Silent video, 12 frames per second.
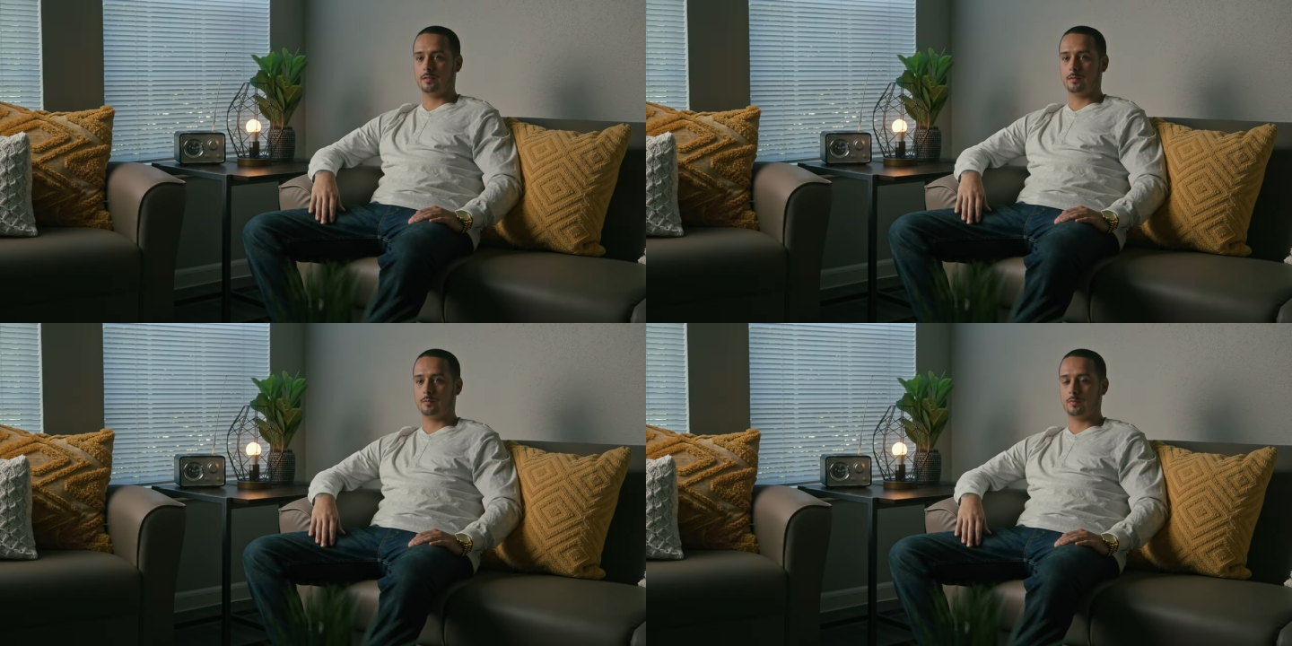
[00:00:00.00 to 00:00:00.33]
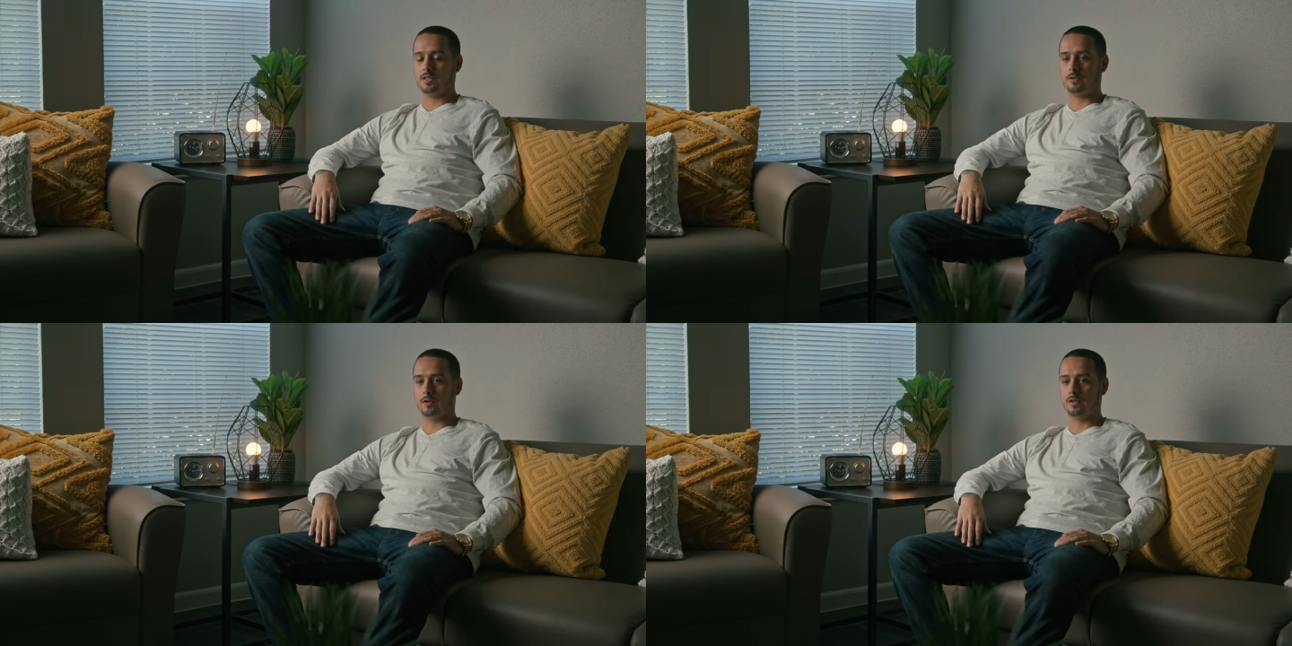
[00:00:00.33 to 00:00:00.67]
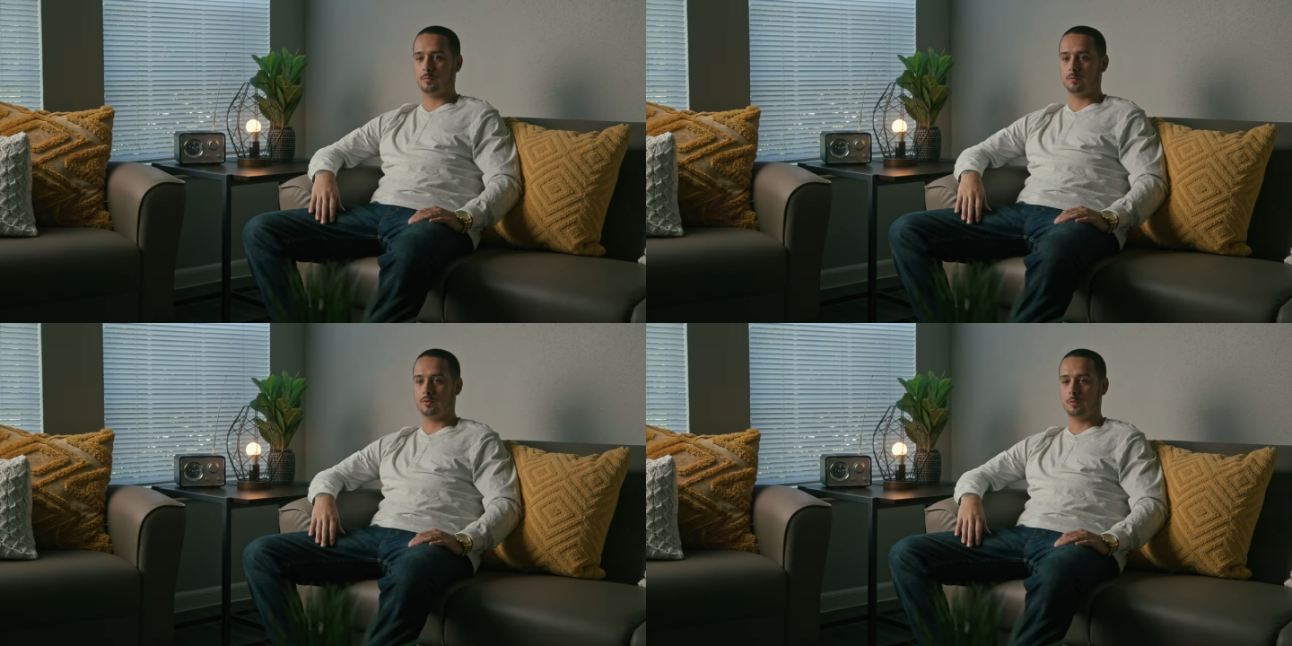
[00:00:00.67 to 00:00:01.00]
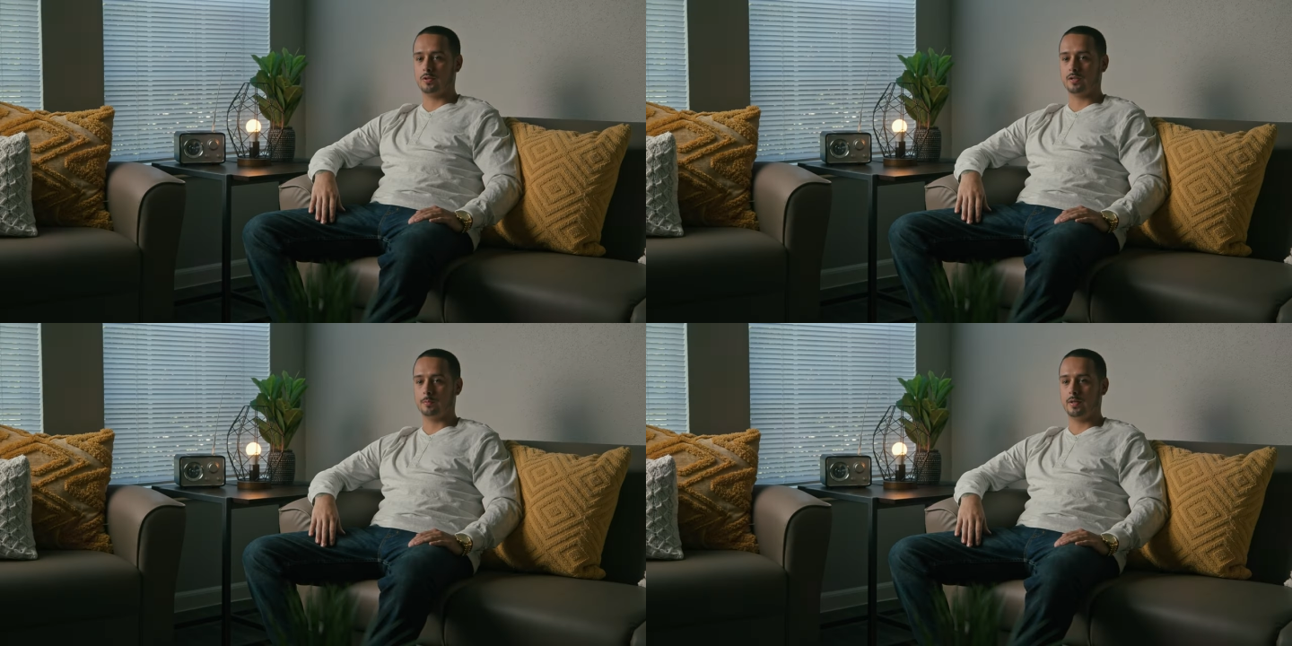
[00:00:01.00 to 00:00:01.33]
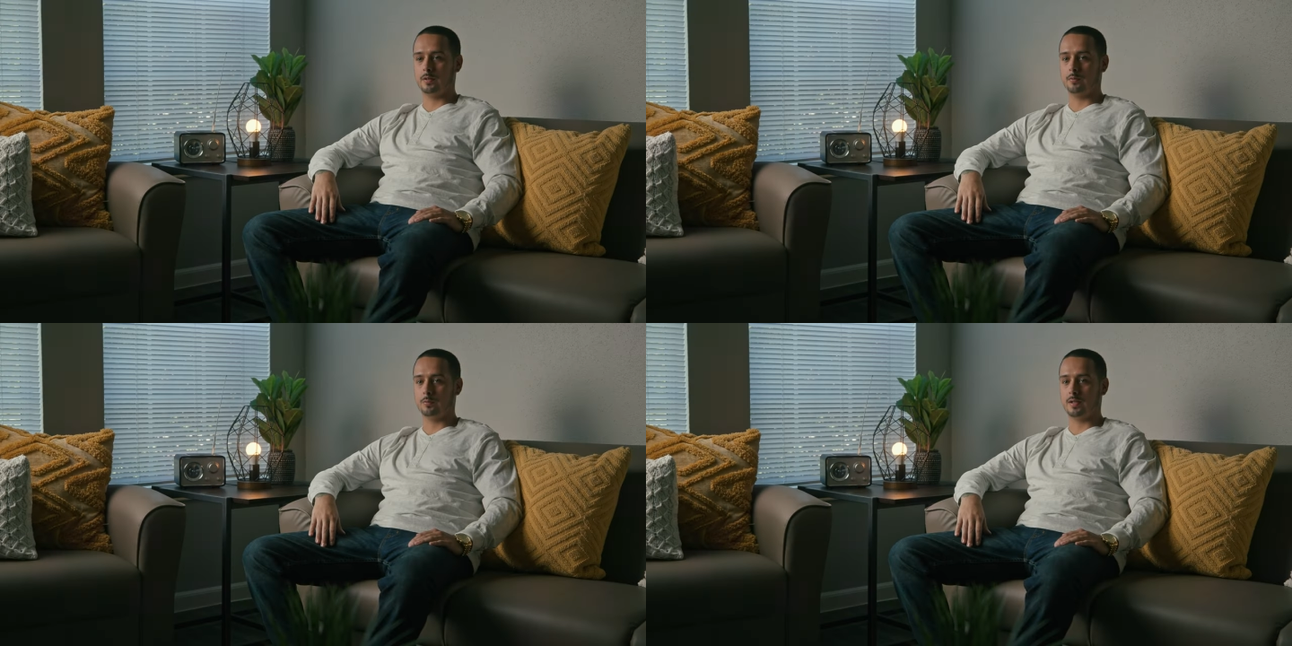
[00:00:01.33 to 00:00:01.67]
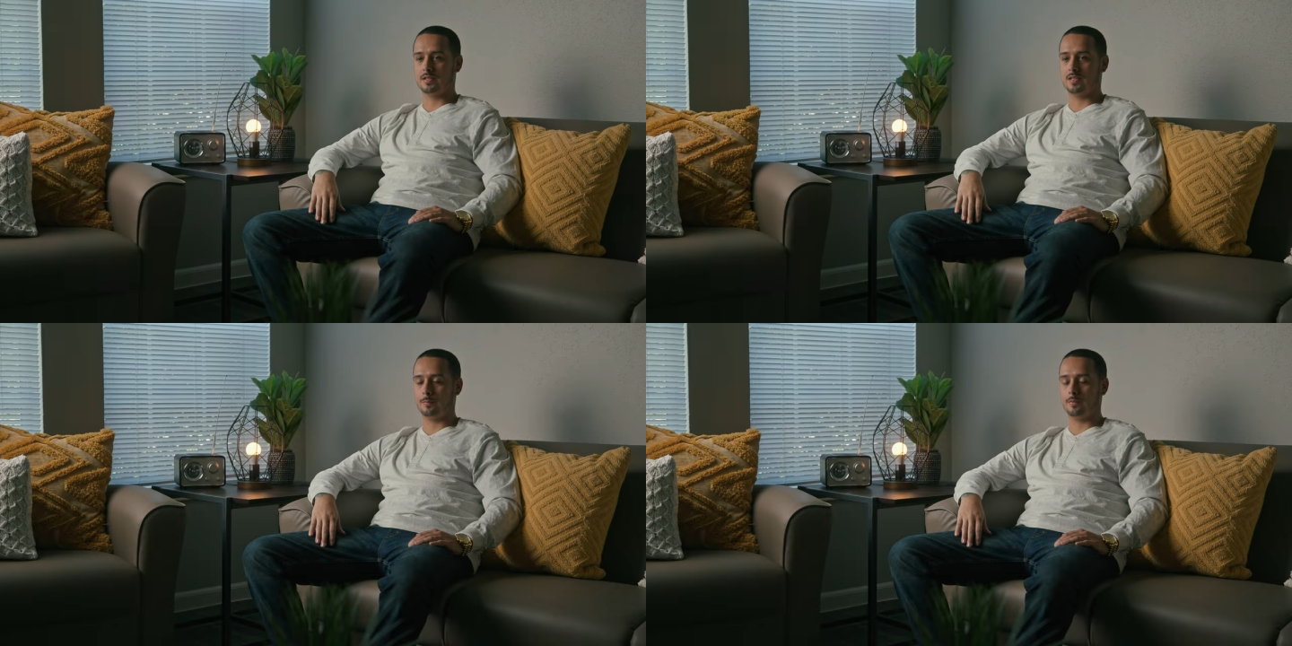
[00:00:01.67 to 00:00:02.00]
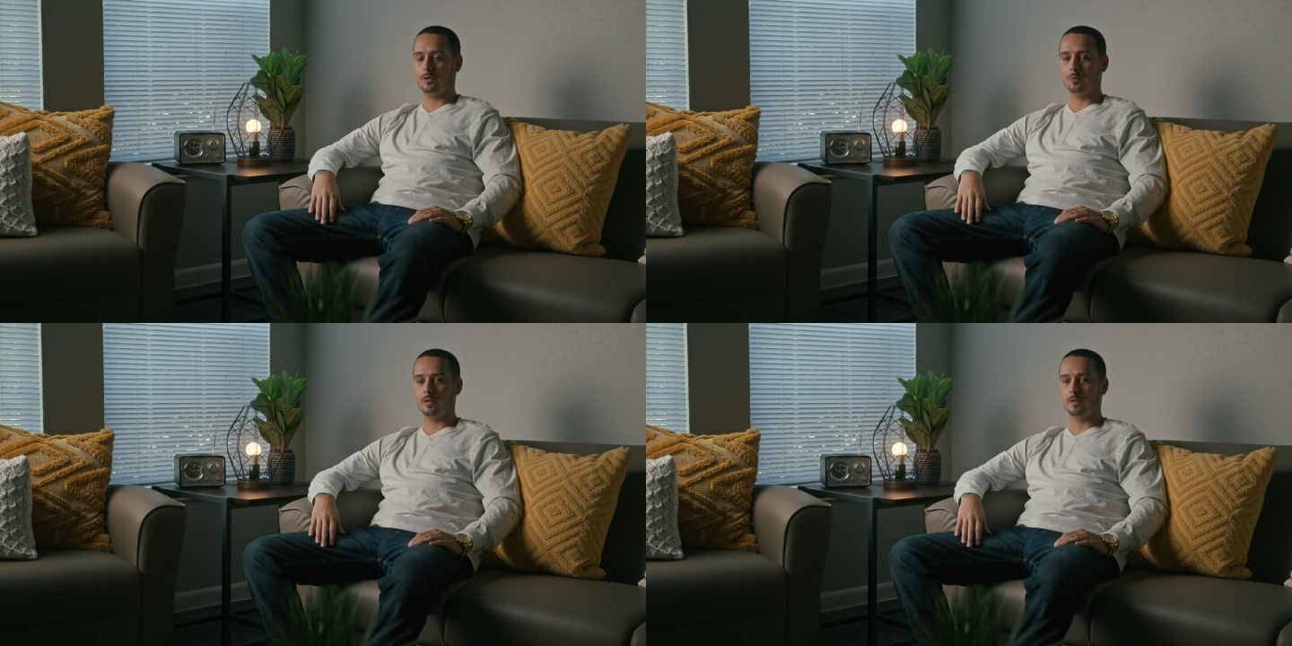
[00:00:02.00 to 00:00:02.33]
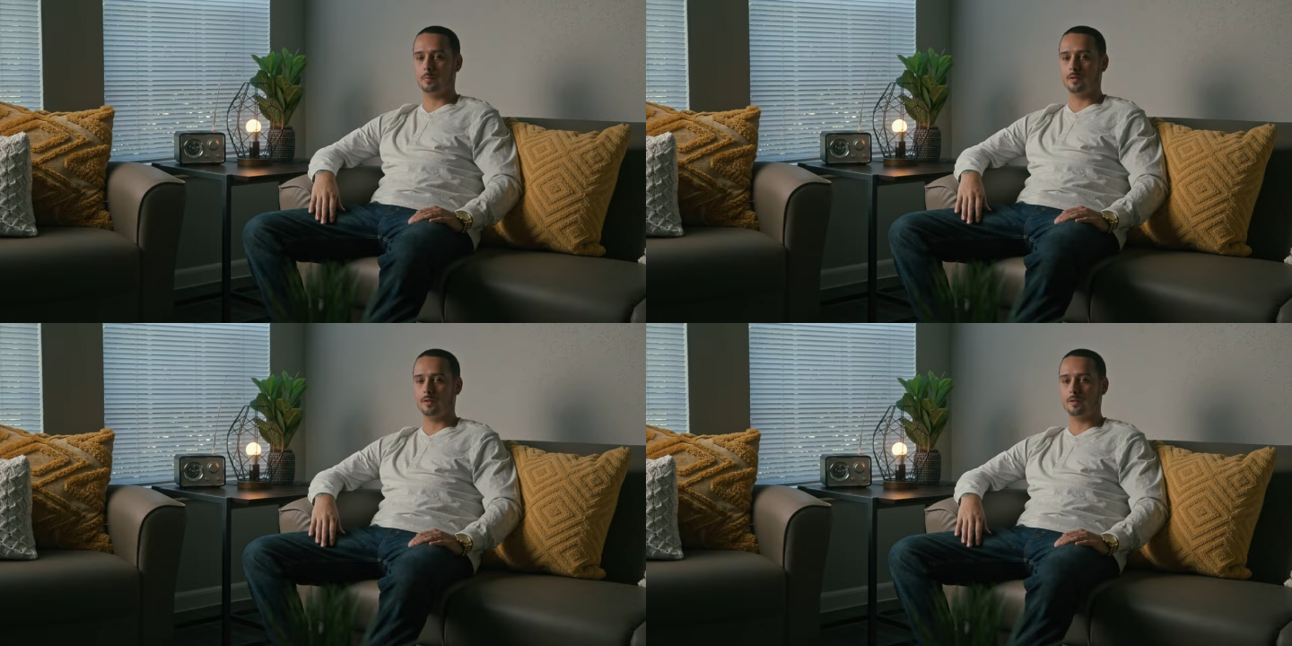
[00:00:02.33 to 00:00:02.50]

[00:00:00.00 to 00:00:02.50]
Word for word: and when he started to move towards the bedroom, I stepped between him